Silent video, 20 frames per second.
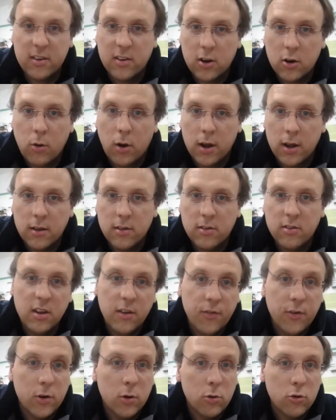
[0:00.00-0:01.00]
quite
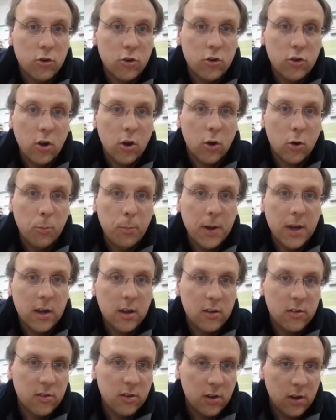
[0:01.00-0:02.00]
difficult to do,
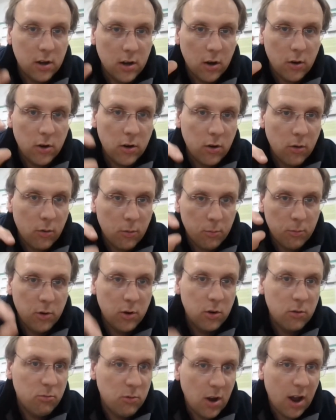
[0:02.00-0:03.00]
because you
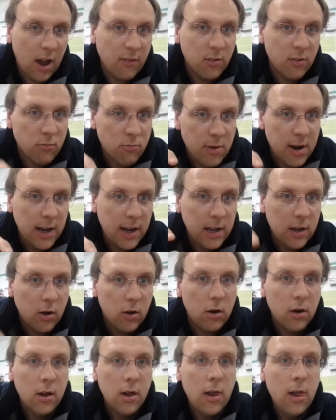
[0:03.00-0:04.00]
haven't really
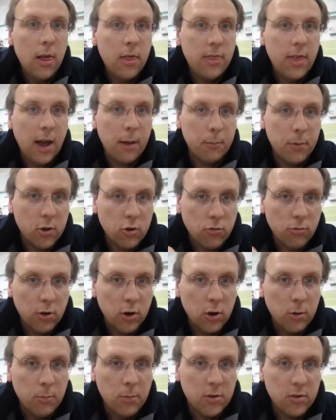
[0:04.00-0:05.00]
got that much
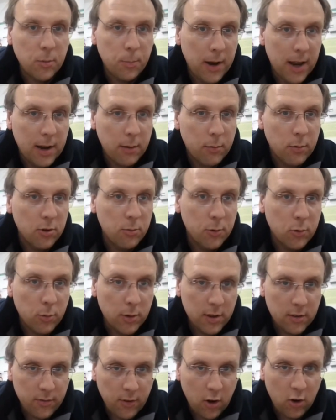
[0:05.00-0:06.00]
room to play with
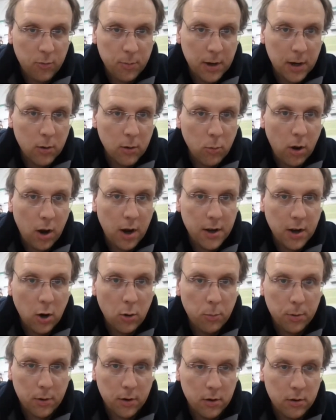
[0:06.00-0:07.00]
between the valve being wide
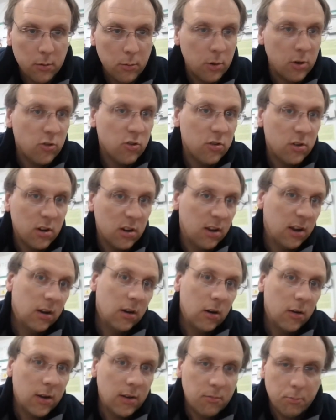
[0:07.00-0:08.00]
open, which
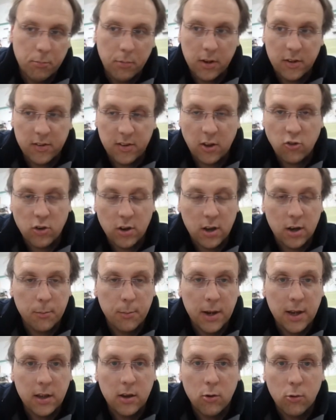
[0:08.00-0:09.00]
is essentially going to
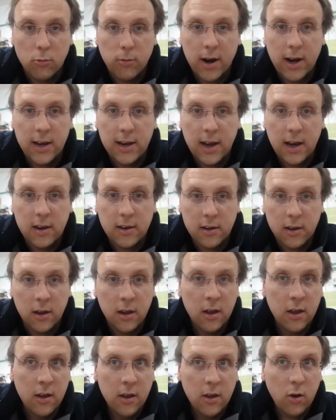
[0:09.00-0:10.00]
mean your radiator
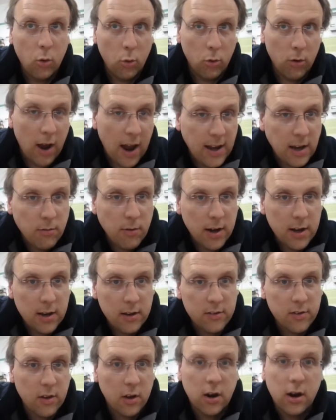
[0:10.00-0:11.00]
or any
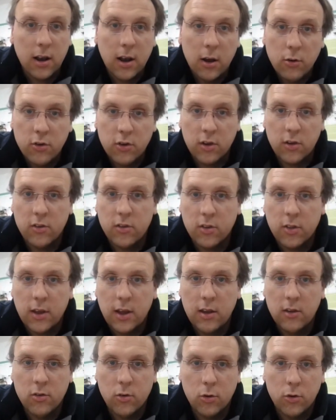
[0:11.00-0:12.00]
radiators that are closest to the
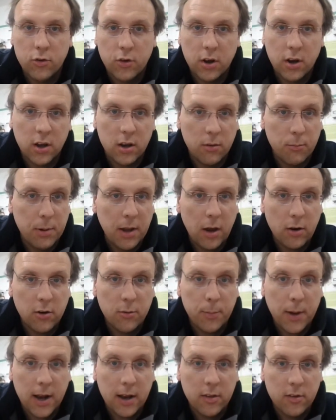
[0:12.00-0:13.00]
heat source are going to be able to
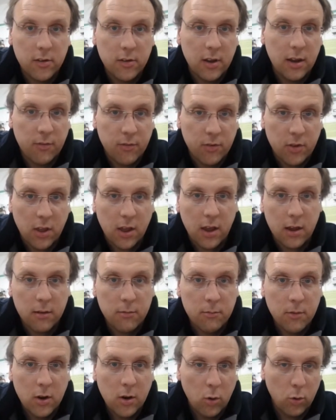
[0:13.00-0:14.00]
balance if
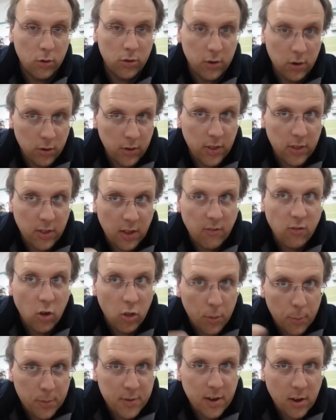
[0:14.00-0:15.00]
they've got
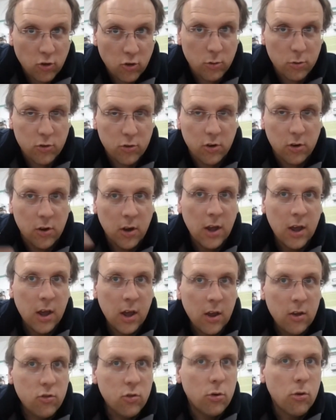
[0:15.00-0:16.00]
the potential to
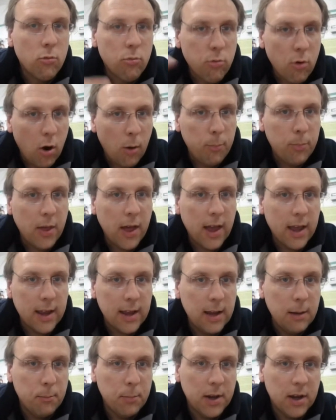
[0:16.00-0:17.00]
sort of rob that
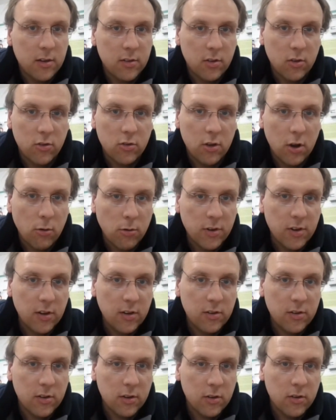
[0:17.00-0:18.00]
heat because there's no
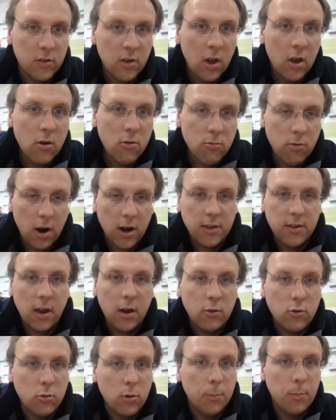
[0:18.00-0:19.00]
resistance, right
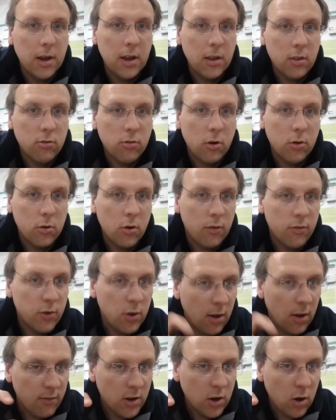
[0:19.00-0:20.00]
down to it being throttled off.
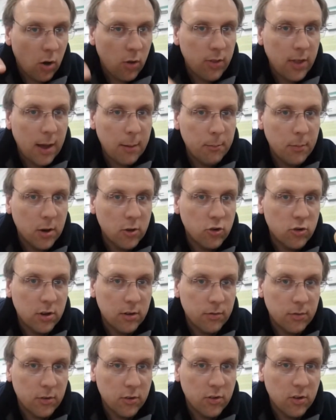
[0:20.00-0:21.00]
You haven't got that much
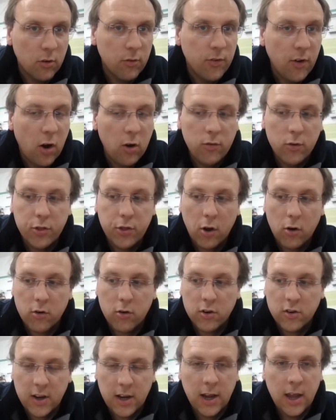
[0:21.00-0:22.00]
difference. So valve
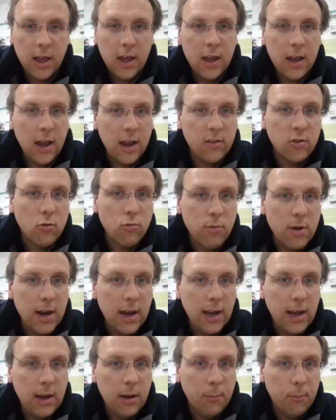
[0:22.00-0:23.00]
authority is a
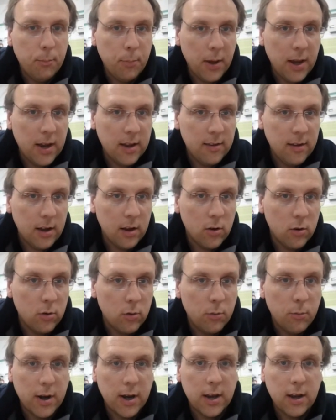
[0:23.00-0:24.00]
really big deal
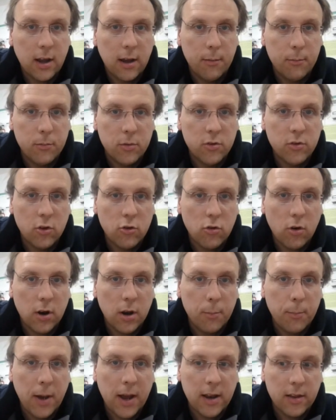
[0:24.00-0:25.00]
when it comes to trying
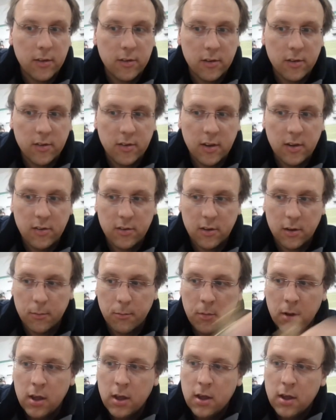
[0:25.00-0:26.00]
to balance the
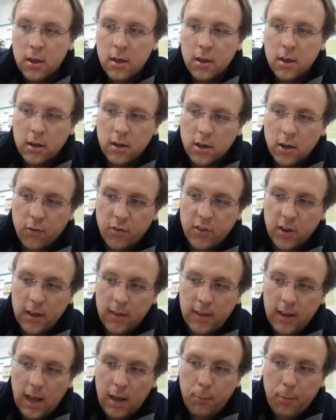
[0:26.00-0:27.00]
system. You've seen
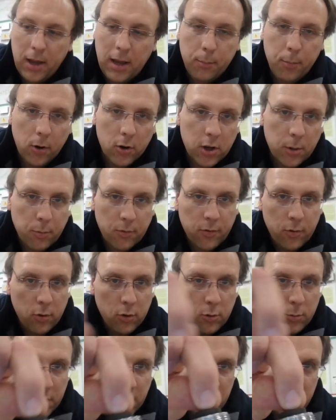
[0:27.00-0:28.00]
the EB body before,
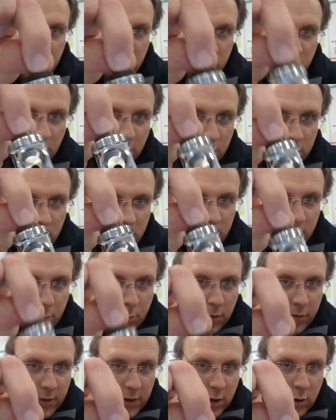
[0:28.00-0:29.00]
the one I just showed you, the
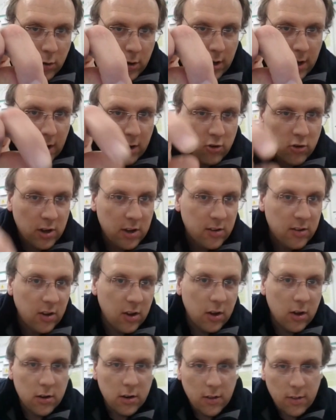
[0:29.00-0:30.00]
one that you can actually
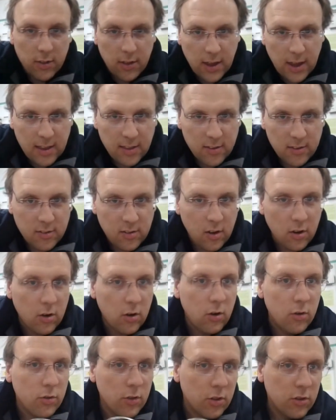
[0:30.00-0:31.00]
turn the insert
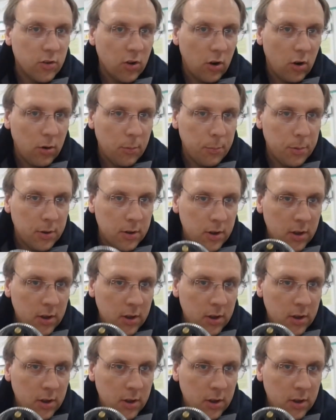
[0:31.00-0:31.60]
on the top